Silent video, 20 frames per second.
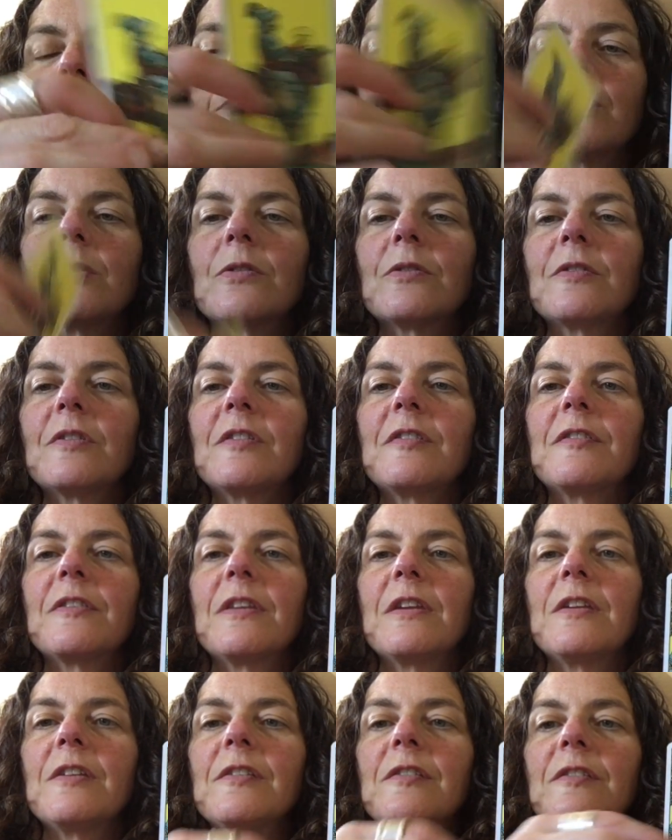you know, just
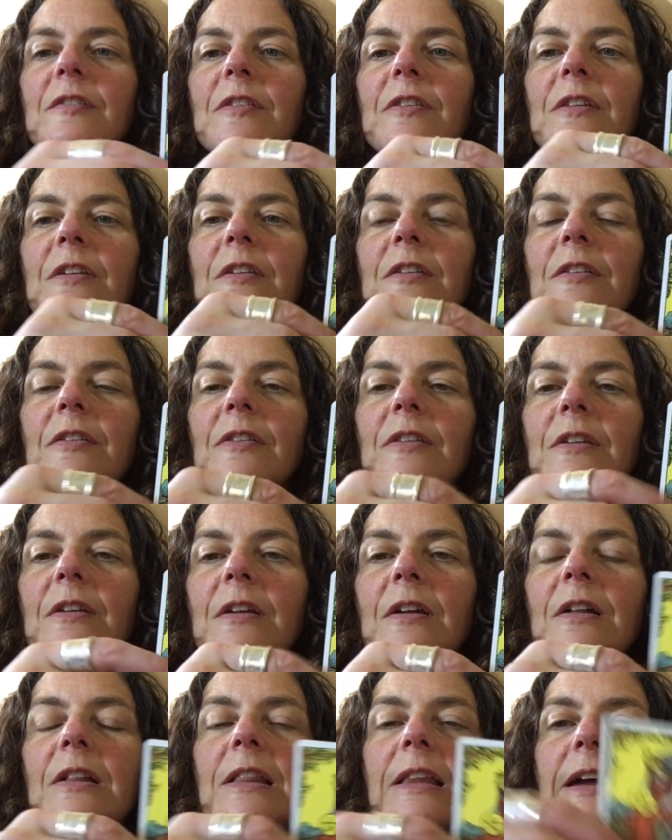these, the
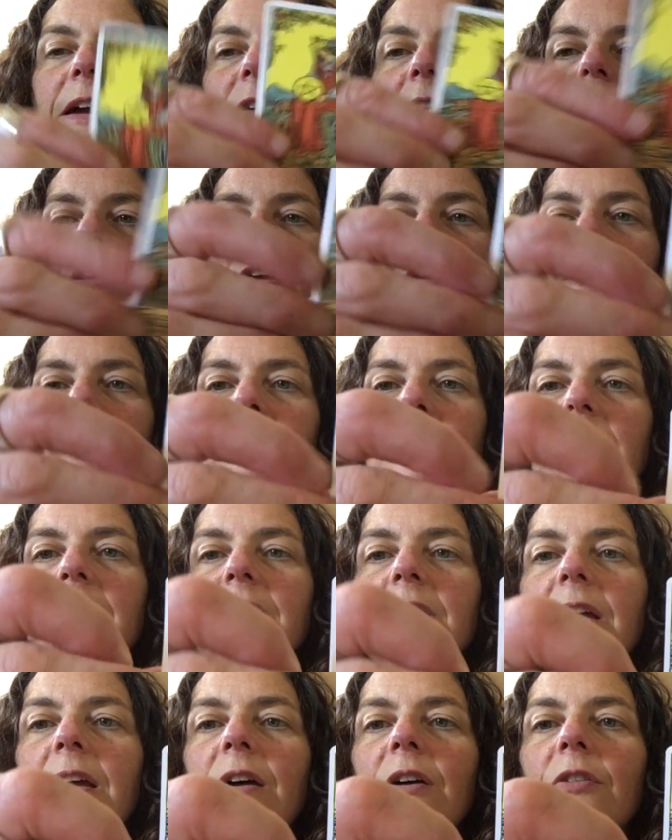clarity of
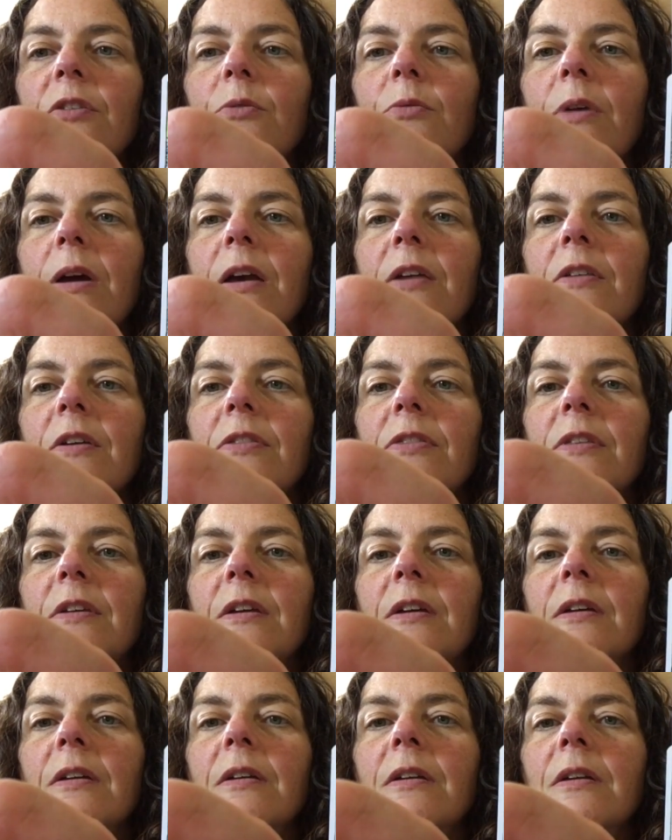detail, the way that
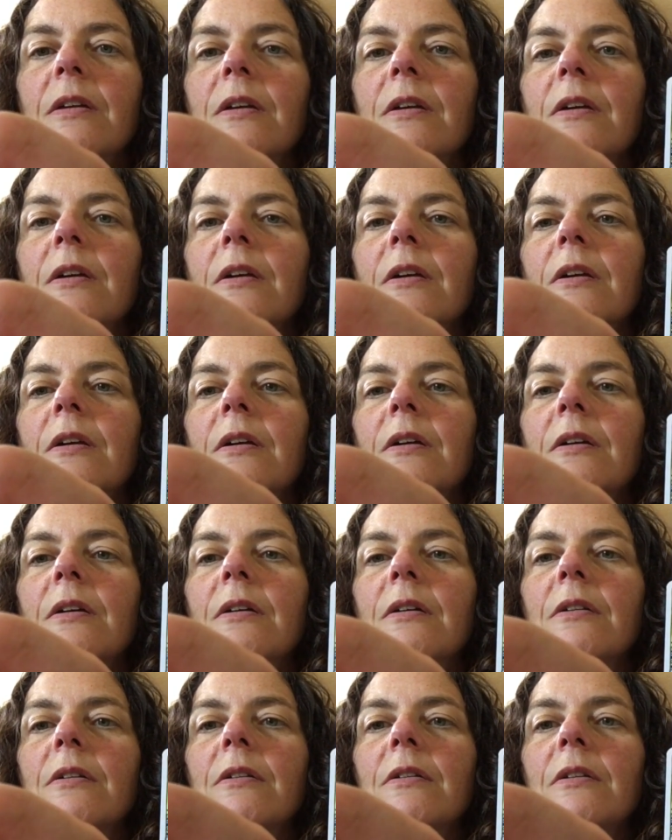the,
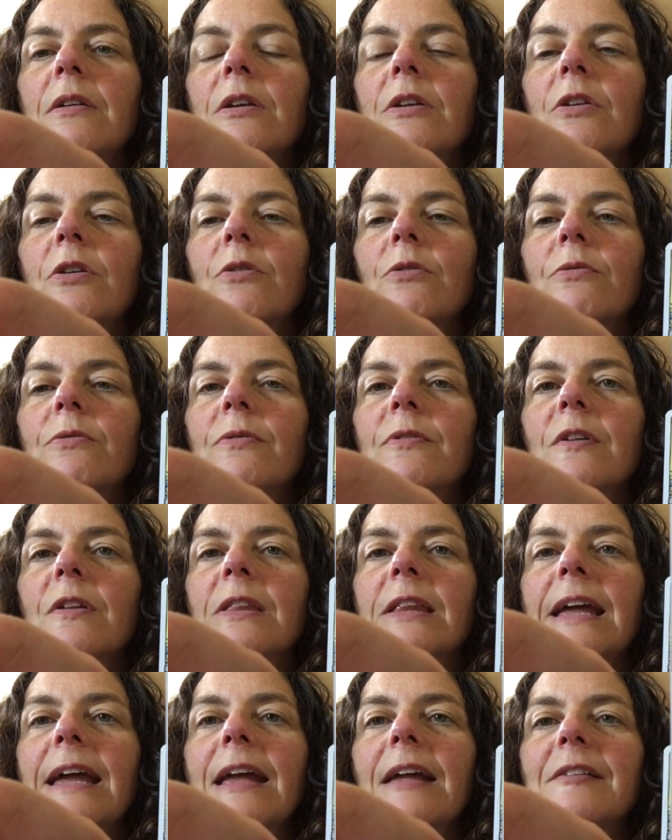you know, the
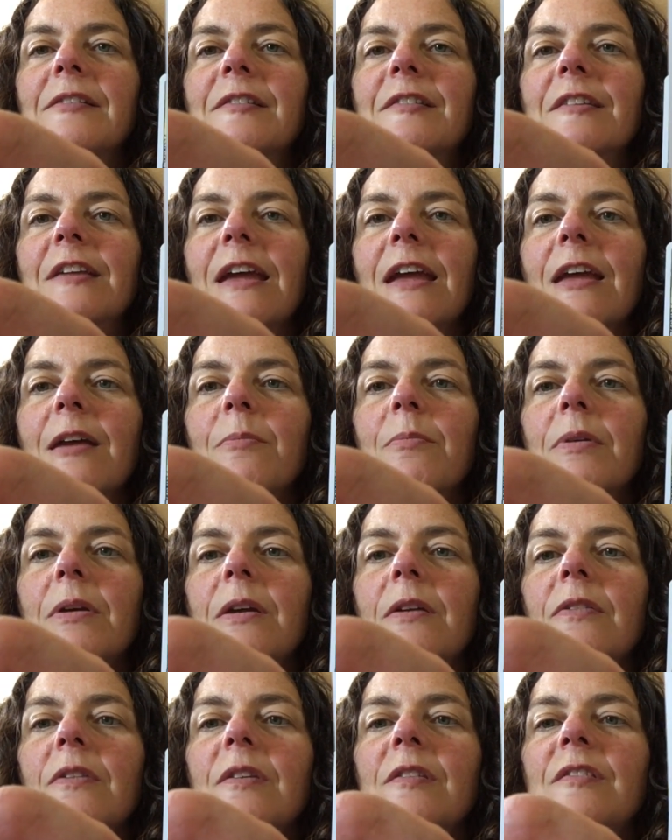landscape
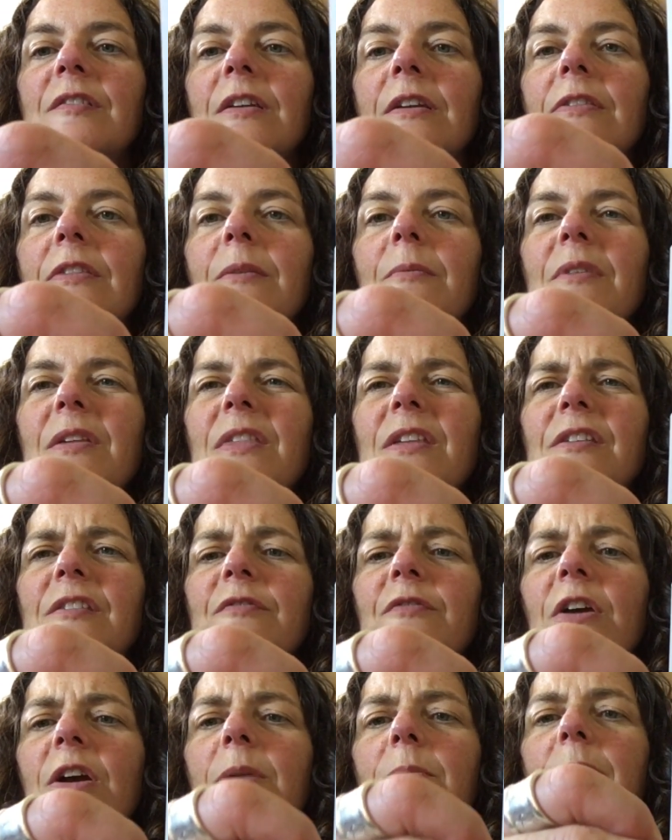in this, these
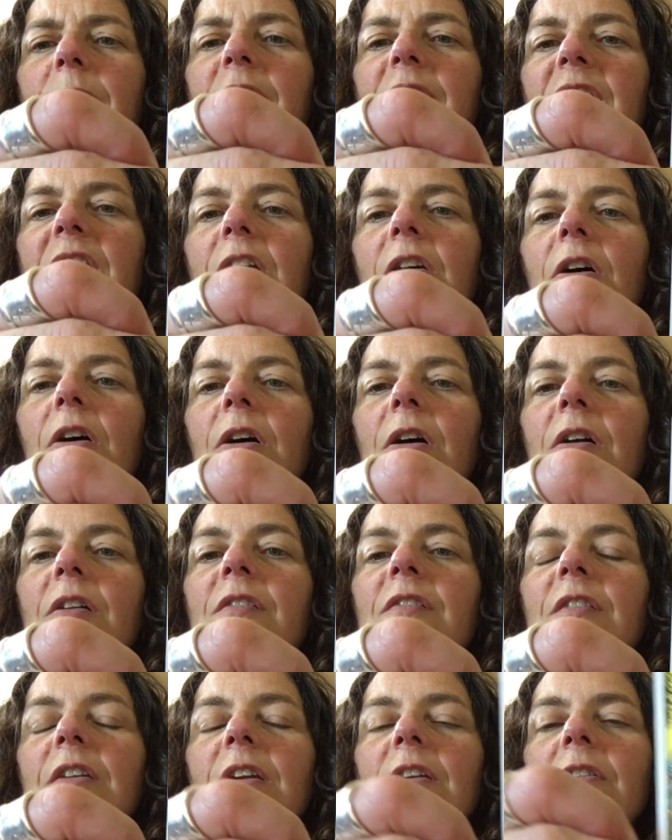very busy
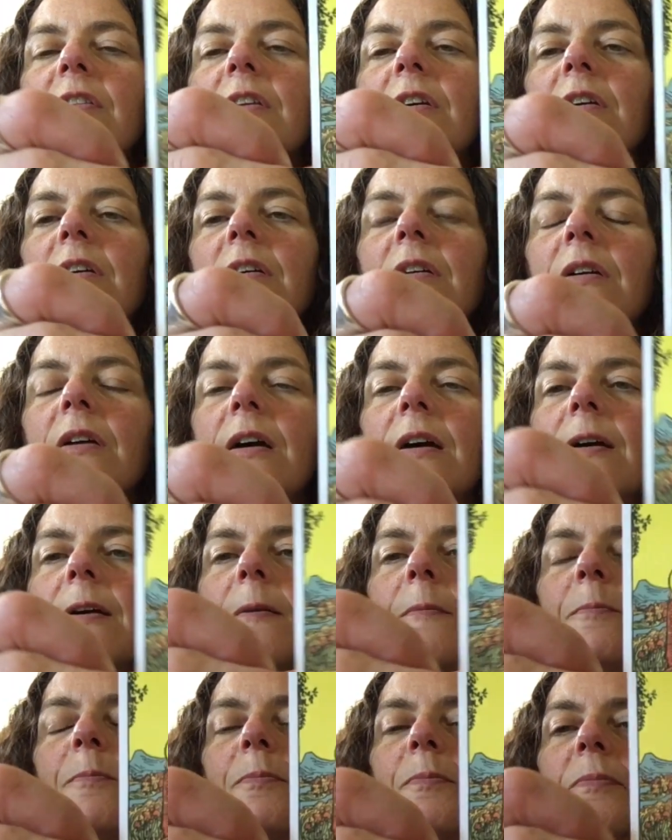cards in the
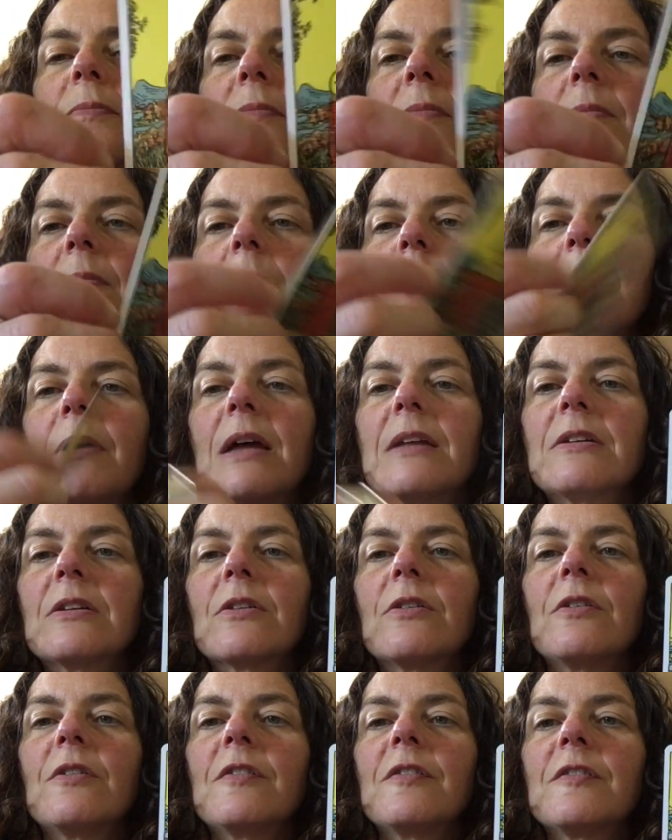
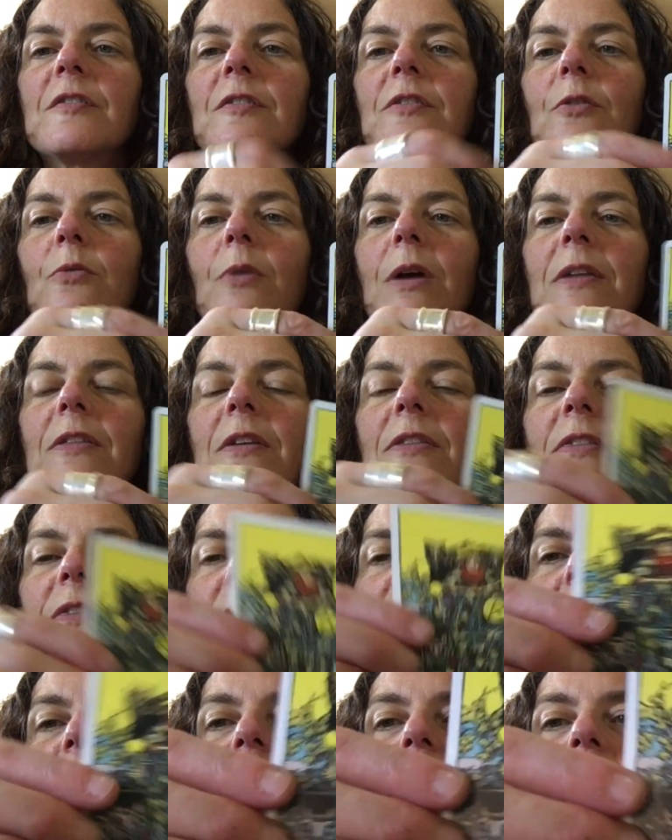Pentacles, the way
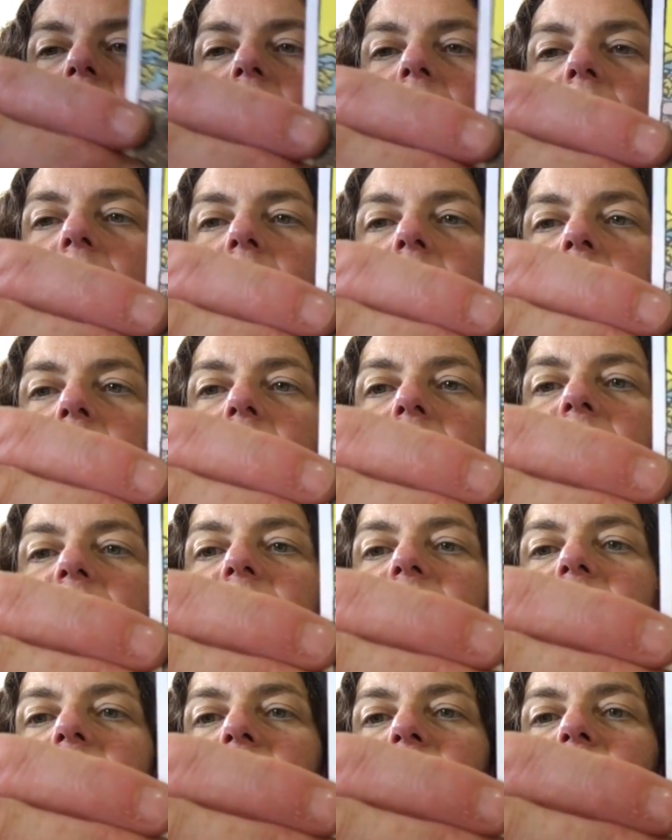that
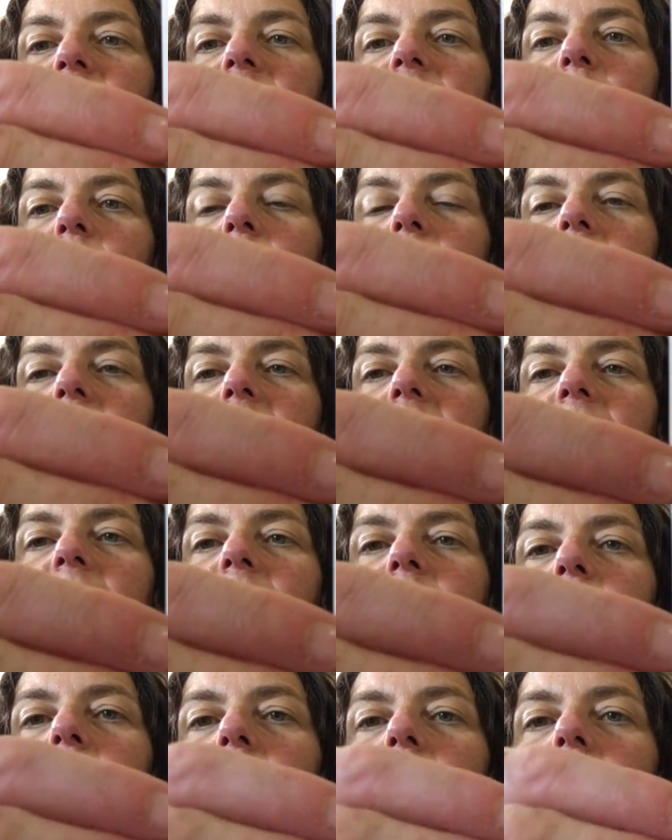stuff is more
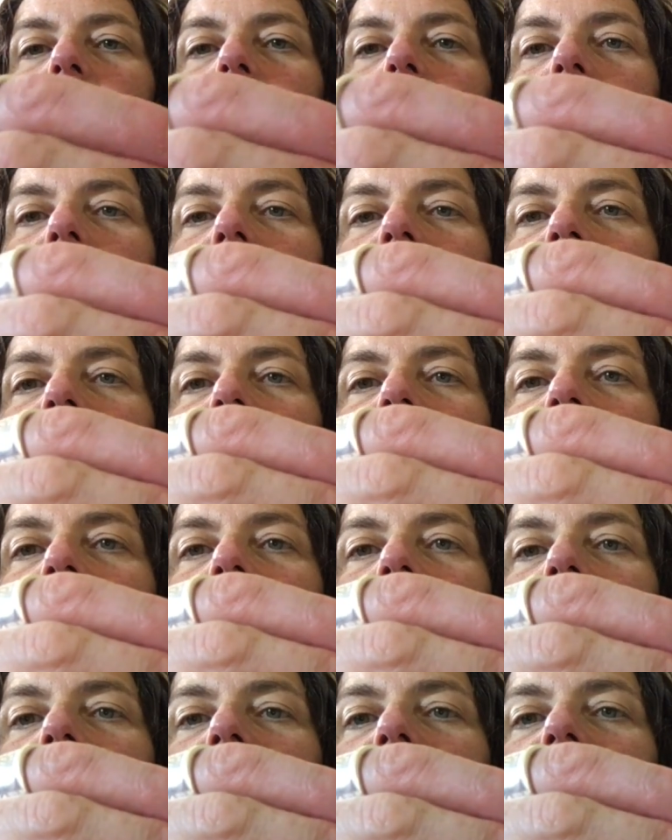legible. It's
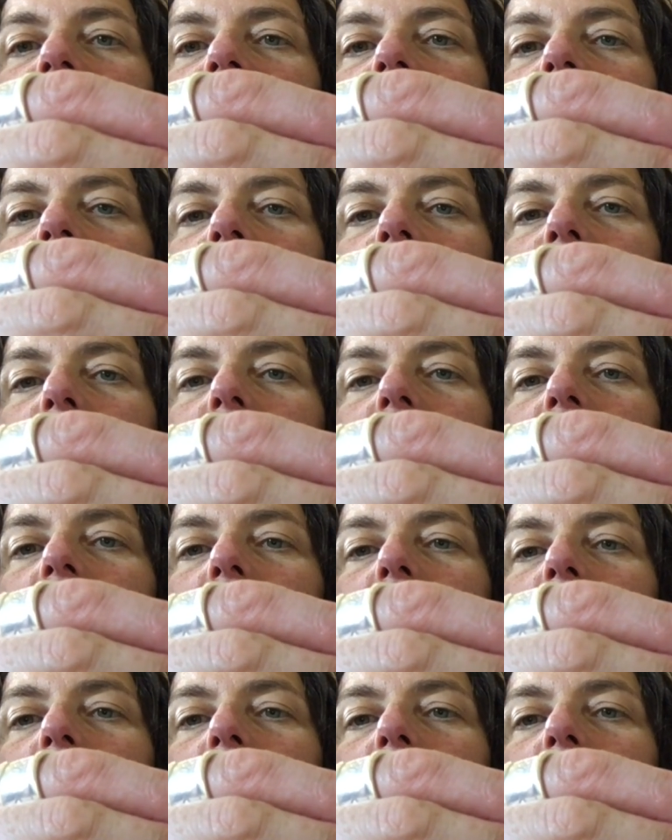still really